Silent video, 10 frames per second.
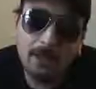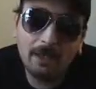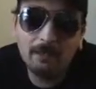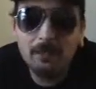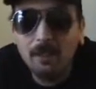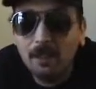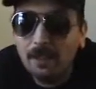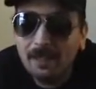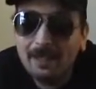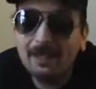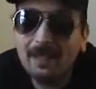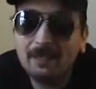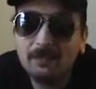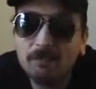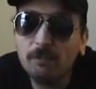and you know,
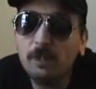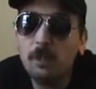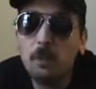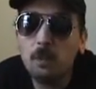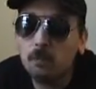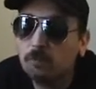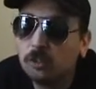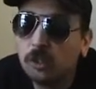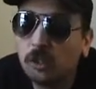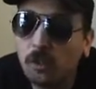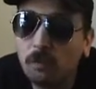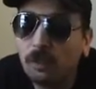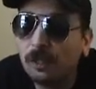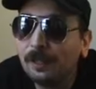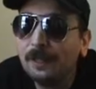it's real sort of
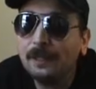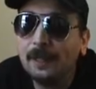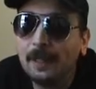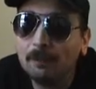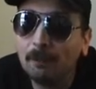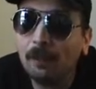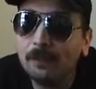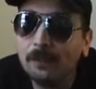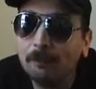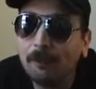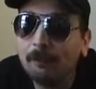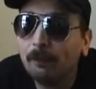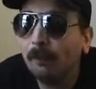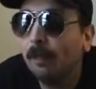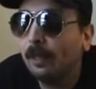cliched bunch of
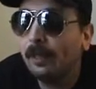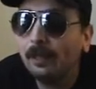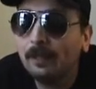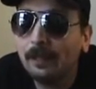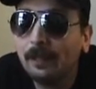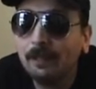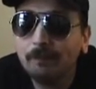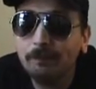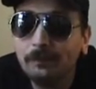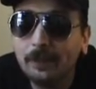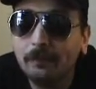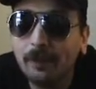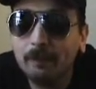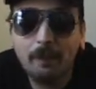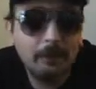people working in the
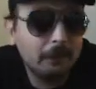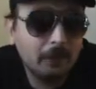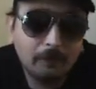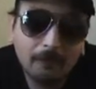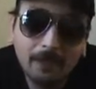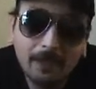repo shop.